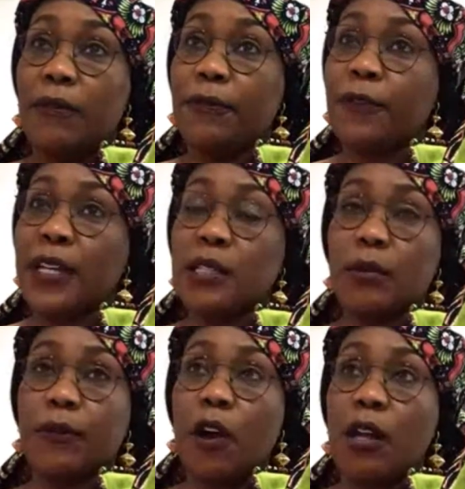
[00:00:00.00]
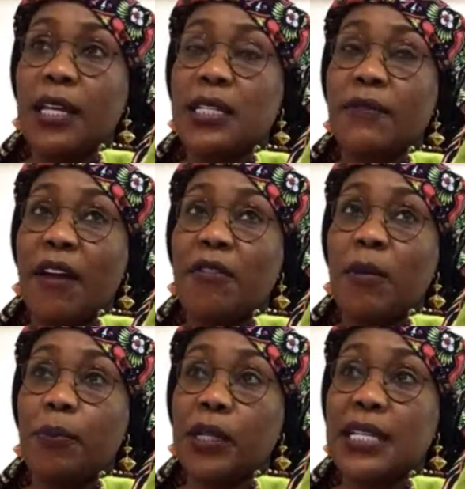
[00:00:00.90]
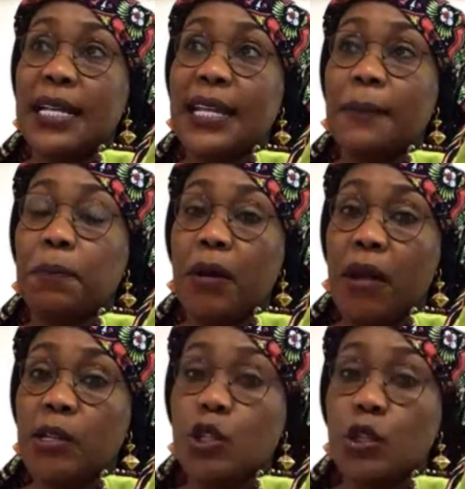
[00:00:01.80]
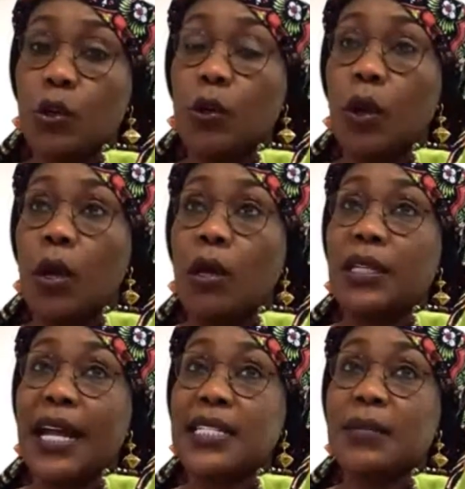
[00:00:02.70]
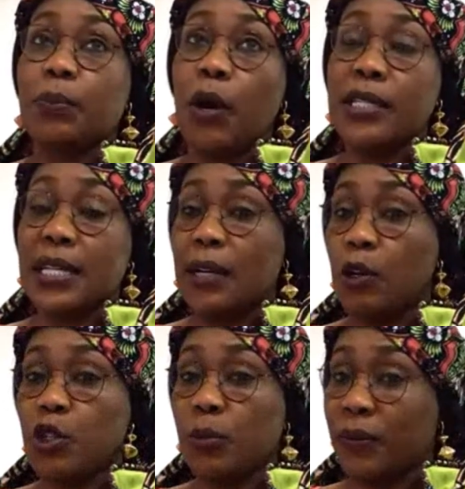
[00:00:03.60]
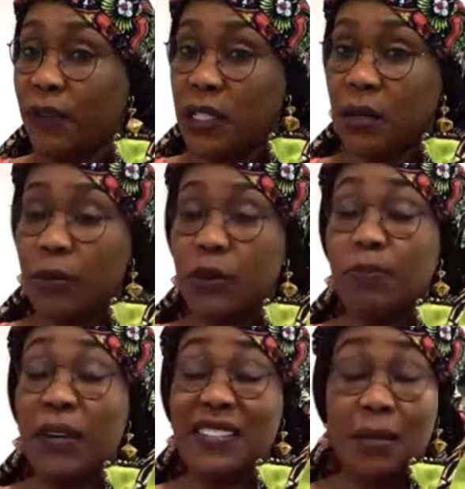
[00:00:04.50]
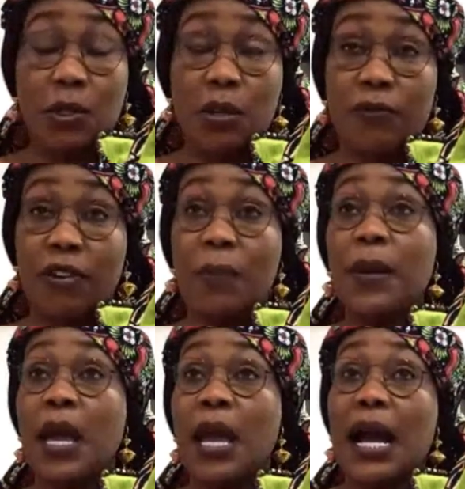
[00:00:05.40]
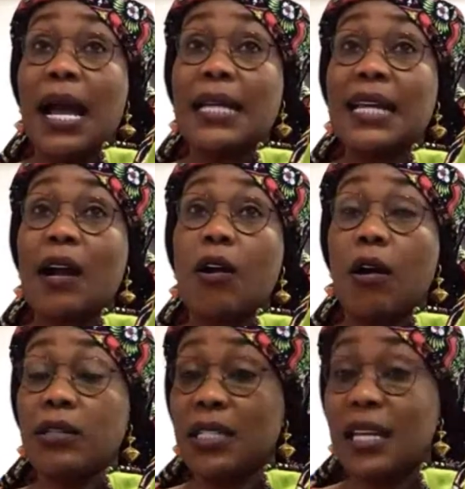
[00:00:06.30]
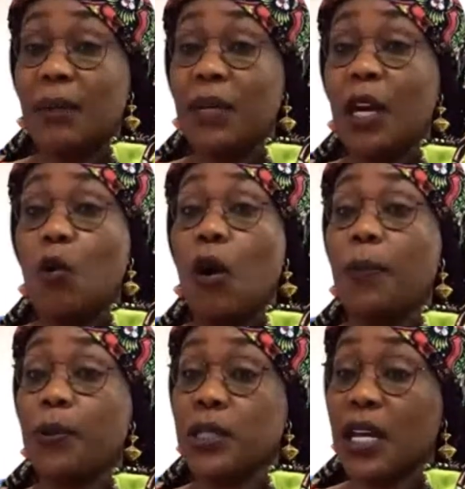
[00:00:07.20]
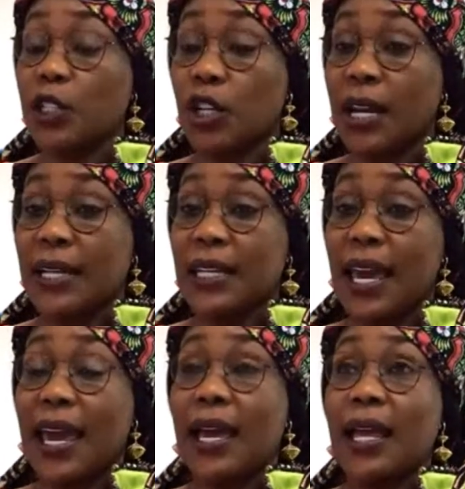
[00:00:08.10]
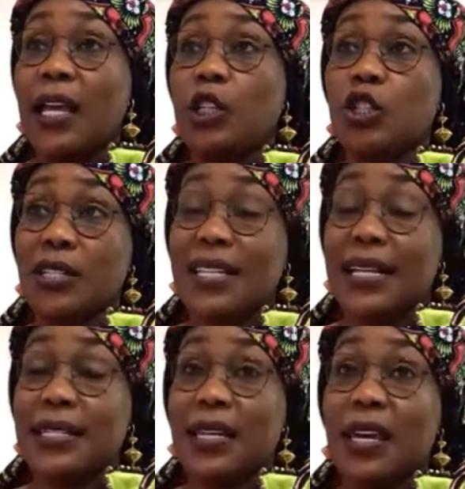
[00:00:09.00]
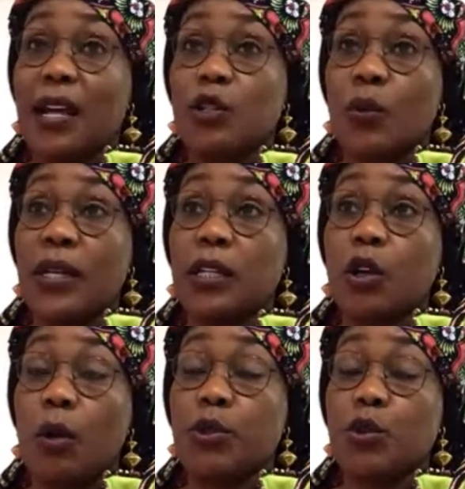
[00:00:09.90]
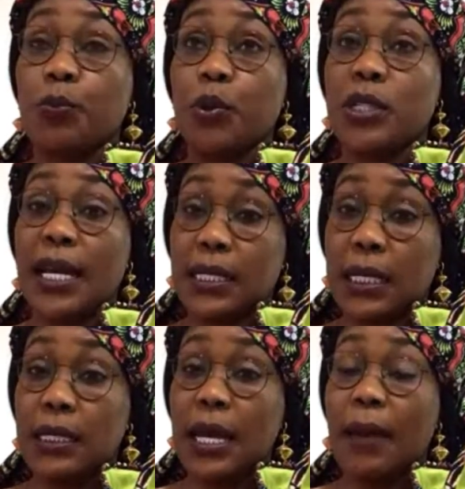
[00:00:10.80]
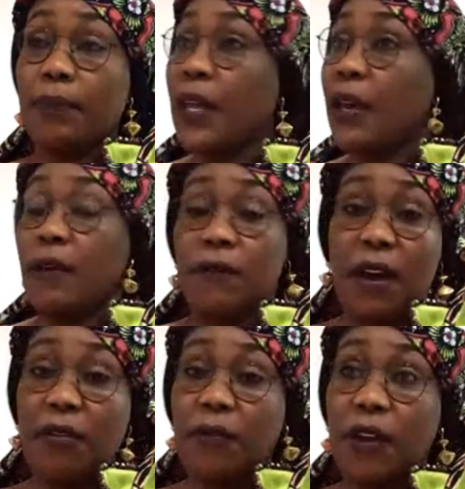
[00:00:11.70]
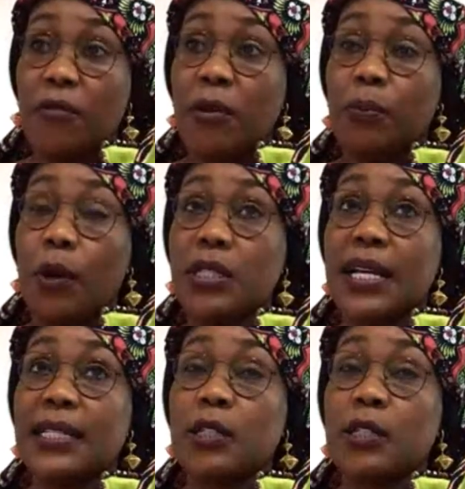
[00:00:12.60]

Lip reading: First of all, it's very important that parents know that boys can also be victims of rape, and accord them equal protection and care, just as the girls, when it comes to protecting them. Very, very important.